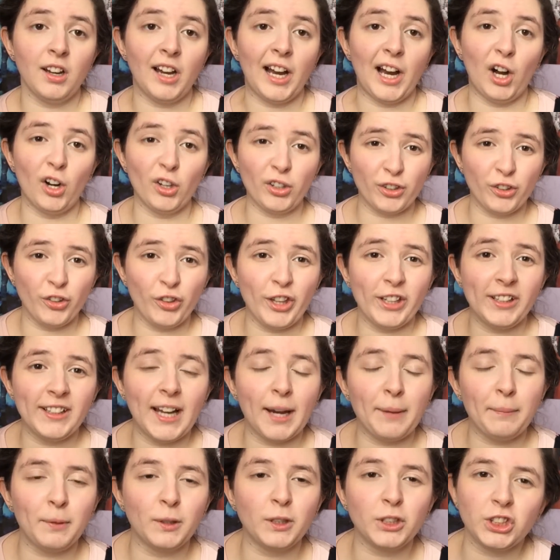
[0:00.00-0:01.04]
I also think
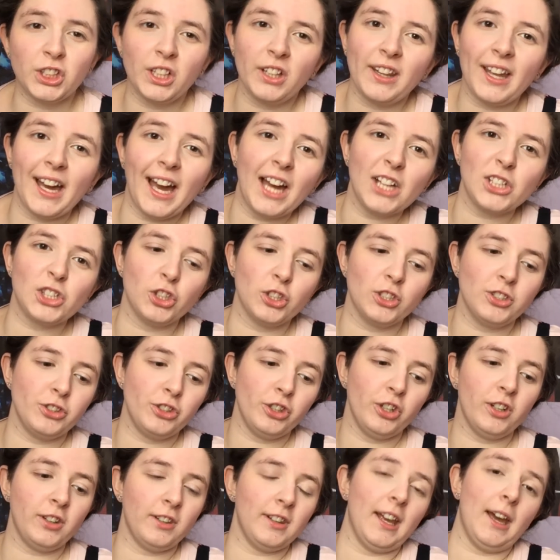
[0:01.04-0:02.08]
that blusher that I just
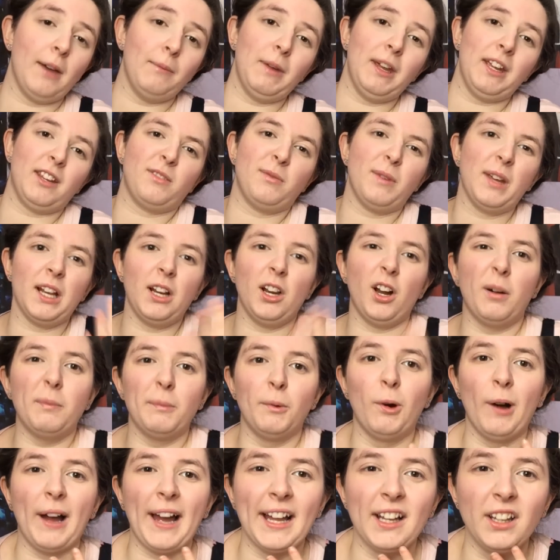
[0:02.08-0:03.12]
used there makes me a lot
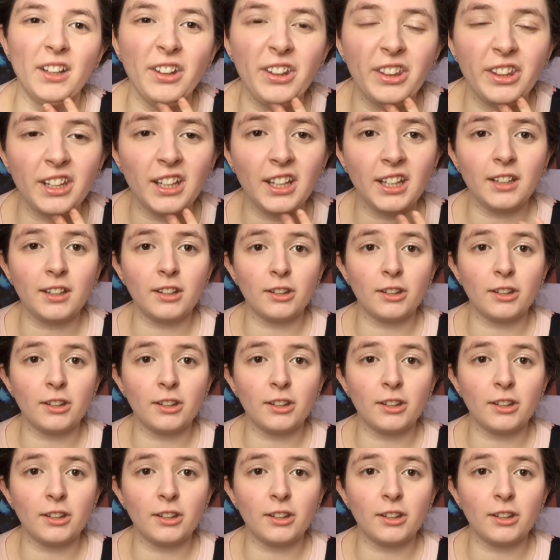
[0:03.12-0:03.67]
more healthy,